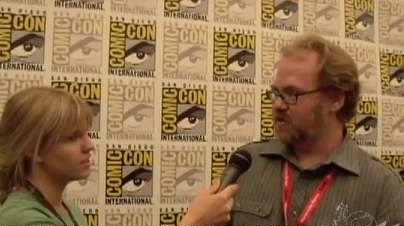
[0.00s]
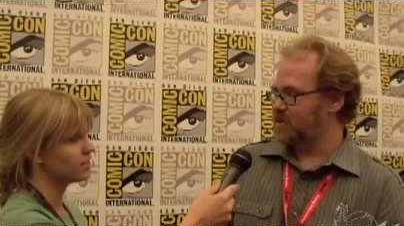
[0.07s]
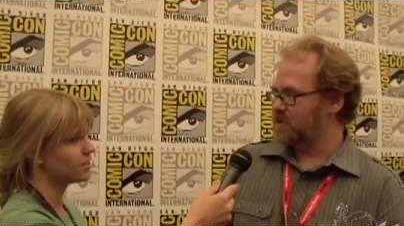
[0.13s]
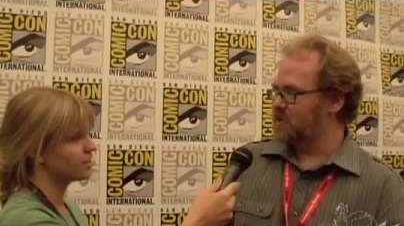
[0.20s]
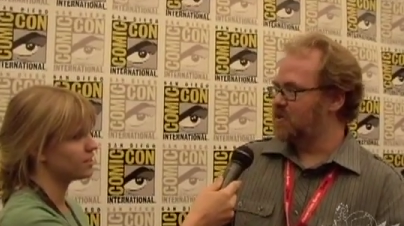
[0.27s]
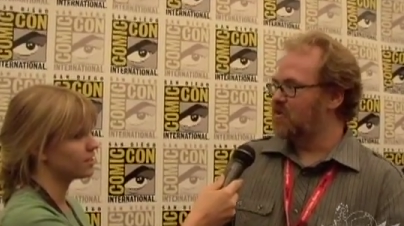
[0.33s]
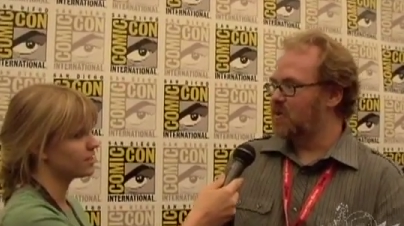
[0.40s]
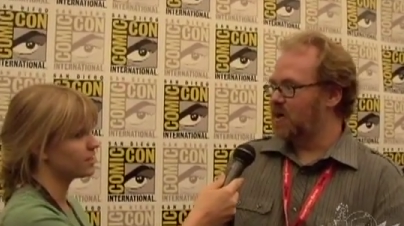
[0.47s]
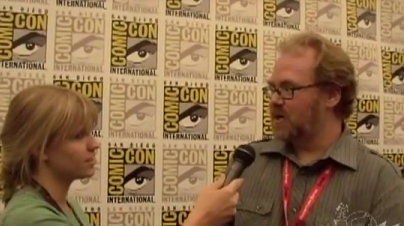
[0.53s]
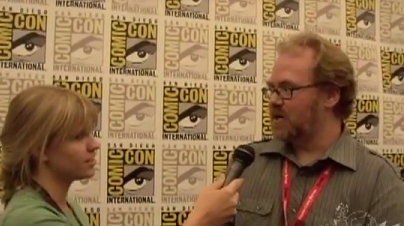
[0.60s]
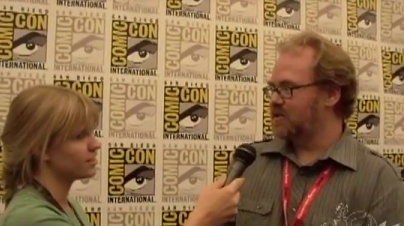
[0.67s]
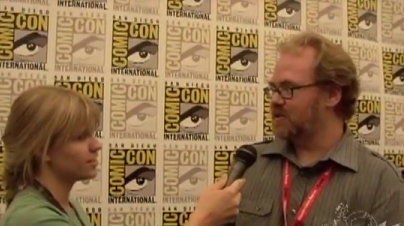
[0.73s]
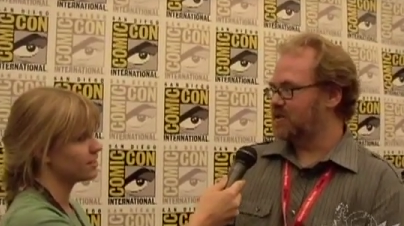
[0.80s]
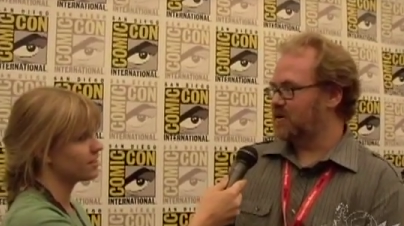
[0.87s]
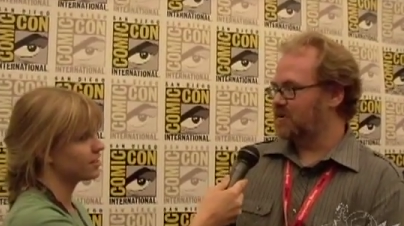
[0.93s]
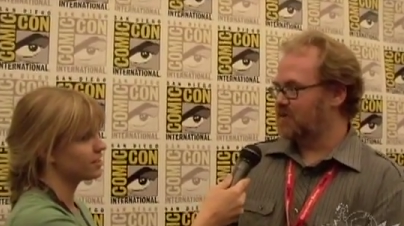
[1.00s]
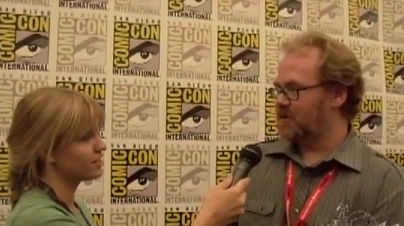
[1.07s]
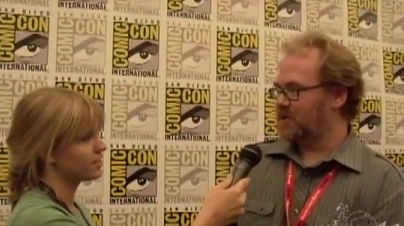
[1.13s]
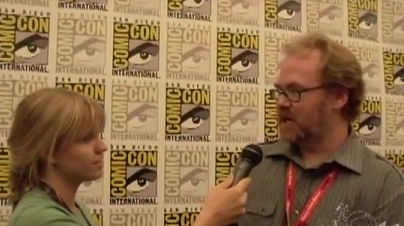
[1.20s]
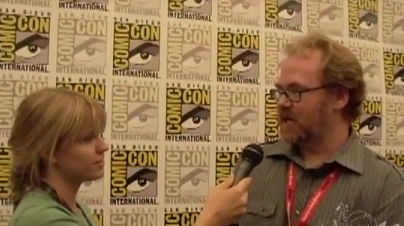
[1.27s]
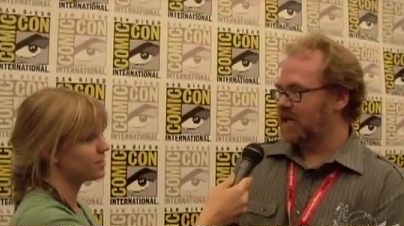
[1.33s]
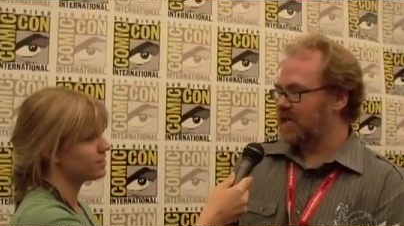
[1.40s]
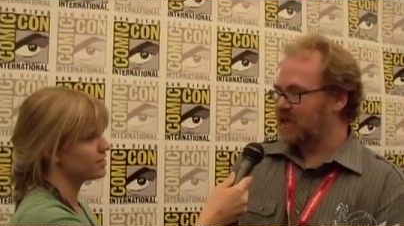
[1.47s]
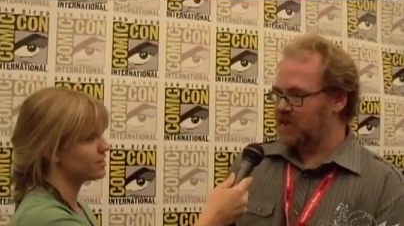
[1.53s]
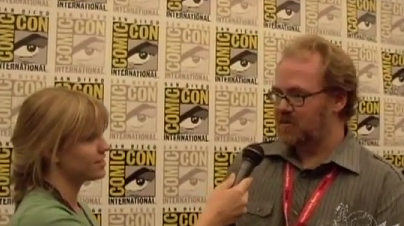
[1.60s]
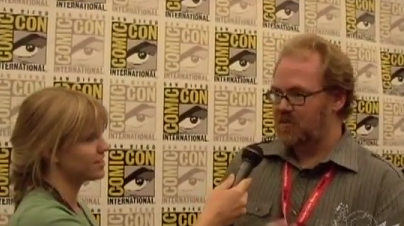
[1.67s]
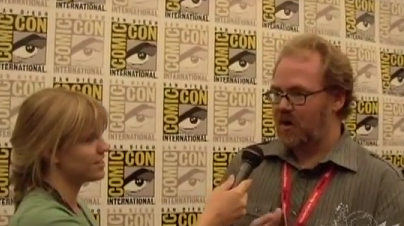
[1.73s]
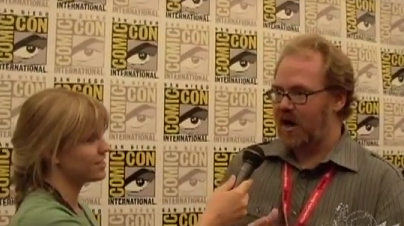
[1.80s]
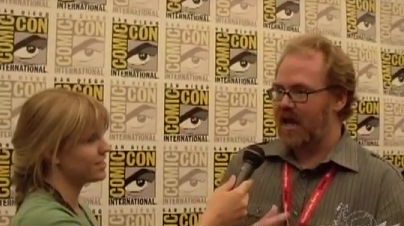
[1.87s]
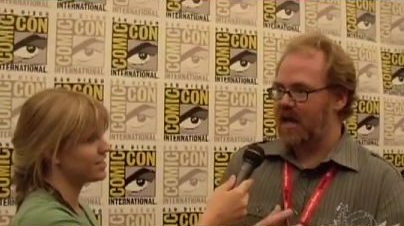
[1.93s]
Speaker 1: for this new one. So we are trying to get a little
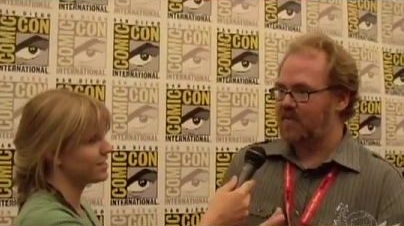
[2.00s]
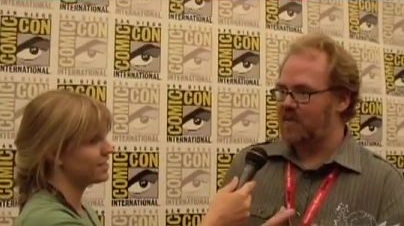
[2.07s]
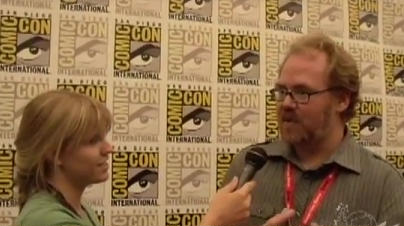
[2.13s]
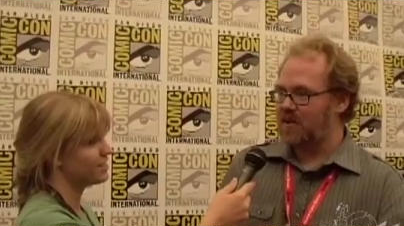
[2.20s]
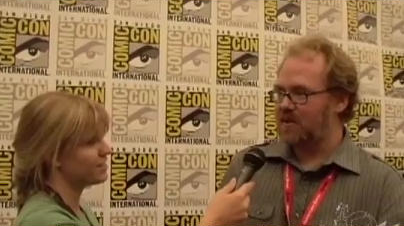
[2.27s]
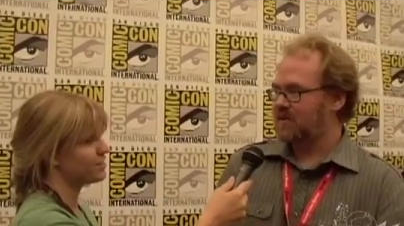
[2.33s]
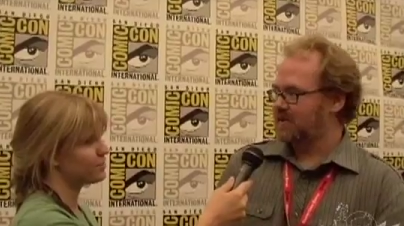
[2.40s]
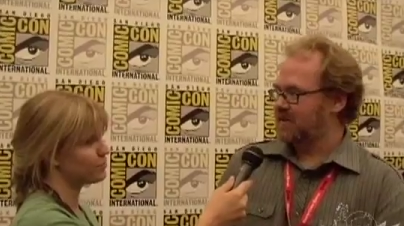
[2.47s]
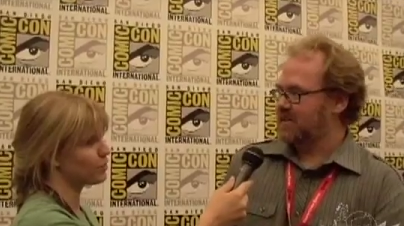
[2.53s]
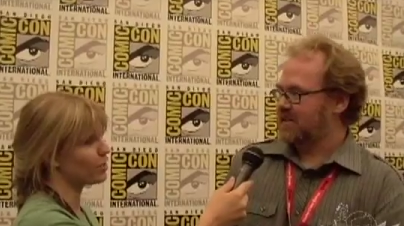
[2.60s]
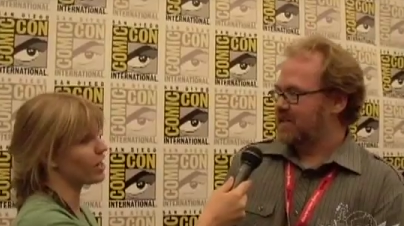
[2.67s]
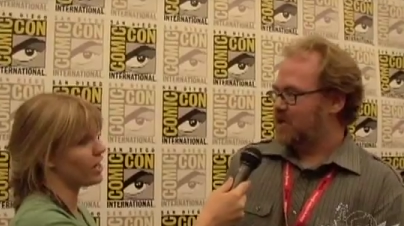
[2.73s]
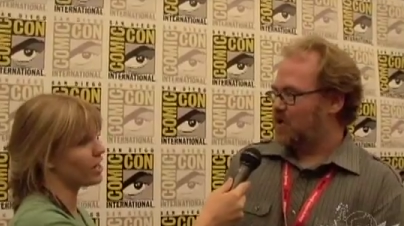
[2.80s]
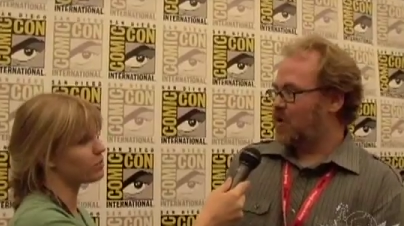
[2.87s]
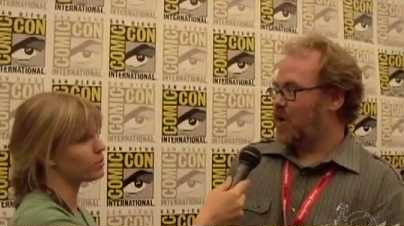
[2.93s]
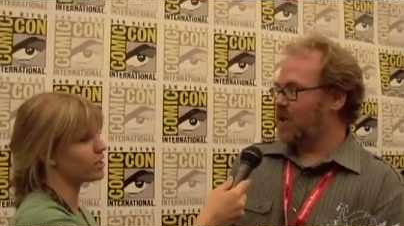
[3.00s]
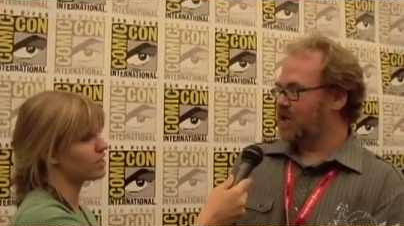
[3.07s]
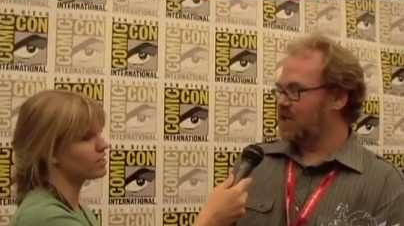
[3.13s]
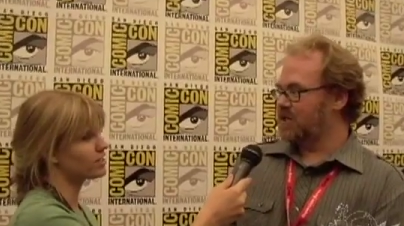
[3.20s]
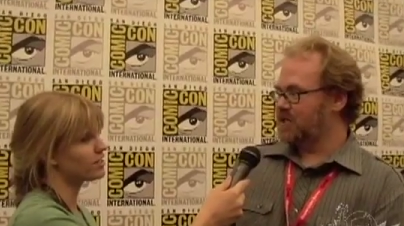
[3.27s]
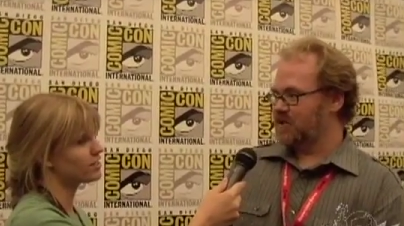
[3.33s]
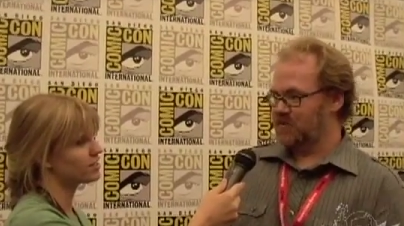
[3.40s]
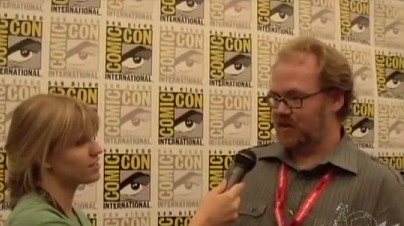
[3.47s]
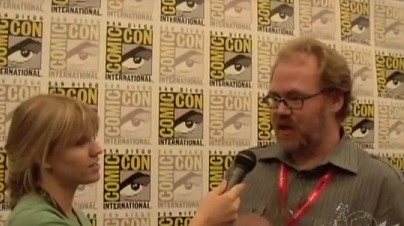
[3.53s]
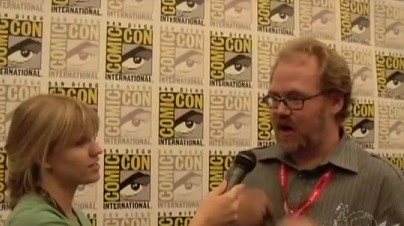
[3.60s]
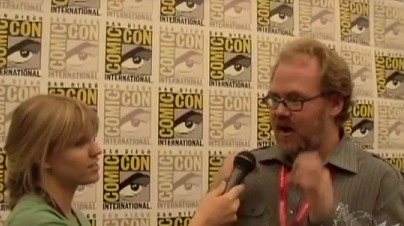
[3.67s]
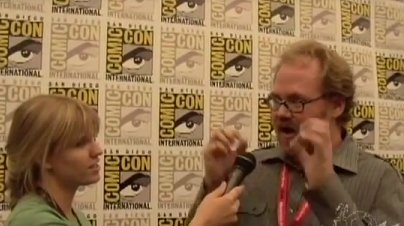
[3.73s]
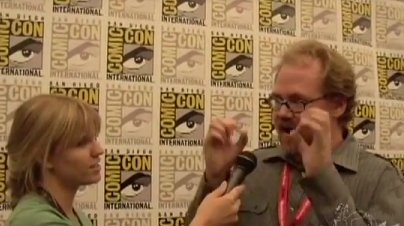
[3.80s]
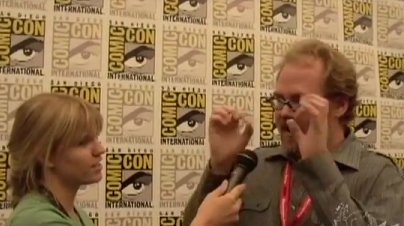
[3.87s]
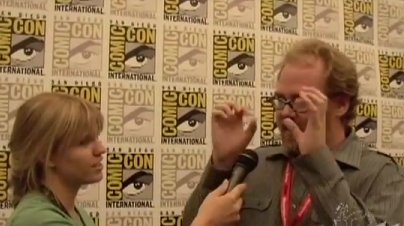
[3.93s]
more animal quality, see with the
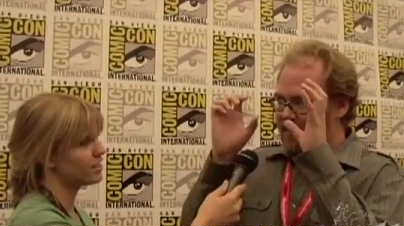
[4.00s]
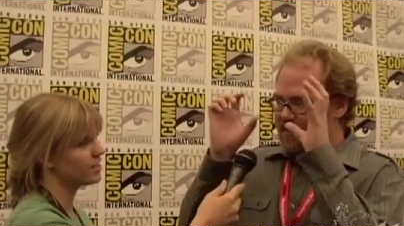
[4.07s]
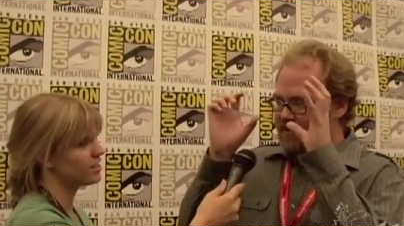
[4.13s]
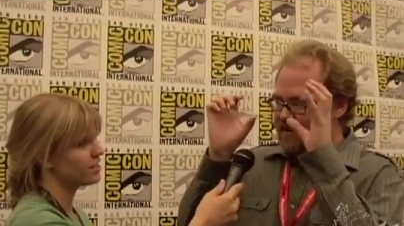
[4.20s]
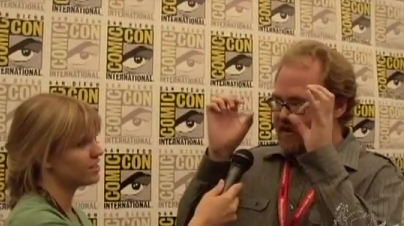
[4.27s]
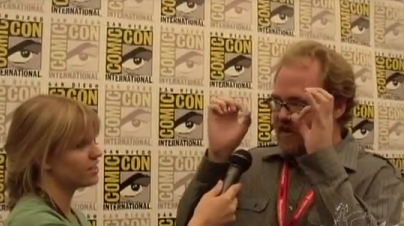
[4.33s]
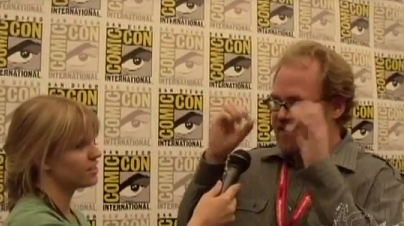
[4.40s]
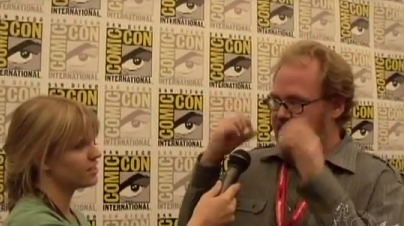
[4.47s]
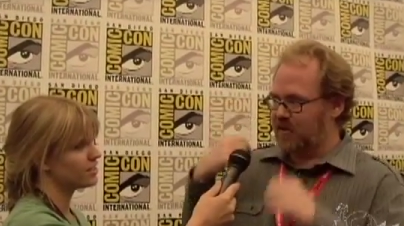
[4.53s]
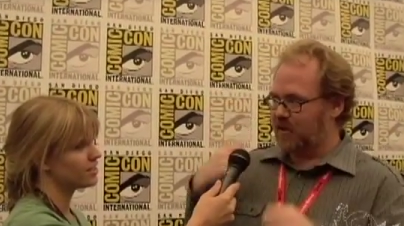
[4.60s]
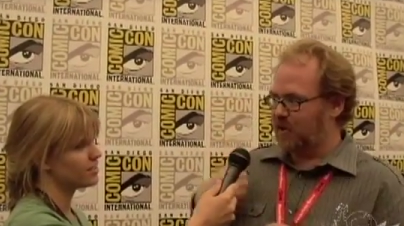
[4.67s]
eyes, you know, the